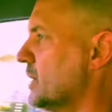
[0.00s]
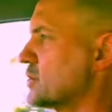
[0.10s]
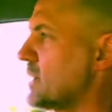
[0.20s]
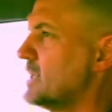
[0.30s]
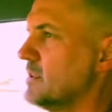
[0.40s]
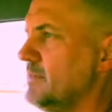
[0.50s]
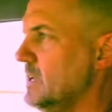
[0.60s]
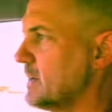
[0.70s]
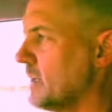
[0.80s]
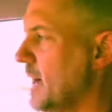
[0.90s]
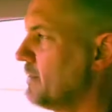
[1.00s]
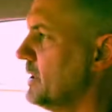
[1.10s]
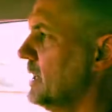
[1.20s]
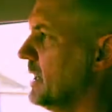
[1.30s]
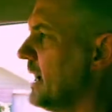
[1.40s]
Straighten the vehicle up,
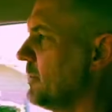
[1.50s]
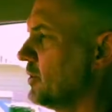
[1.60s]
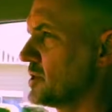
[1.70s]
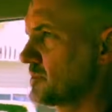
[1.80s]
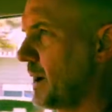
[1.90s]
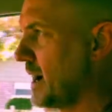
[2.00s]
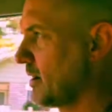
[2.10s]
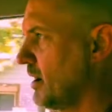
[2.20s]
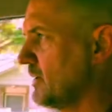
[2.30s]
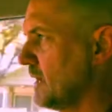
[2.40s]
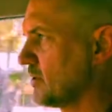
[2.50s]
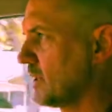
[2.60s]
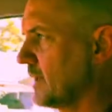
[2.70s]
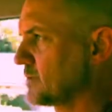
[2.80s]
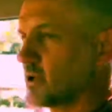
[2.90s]
and we'll just park over here on
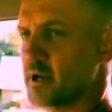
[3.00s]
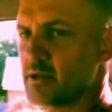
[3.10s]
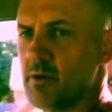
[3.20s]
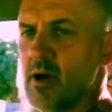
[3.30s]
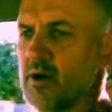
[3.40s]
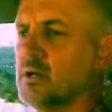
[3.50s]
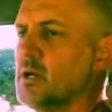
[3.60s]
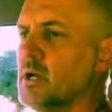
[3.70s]
the left side of the road,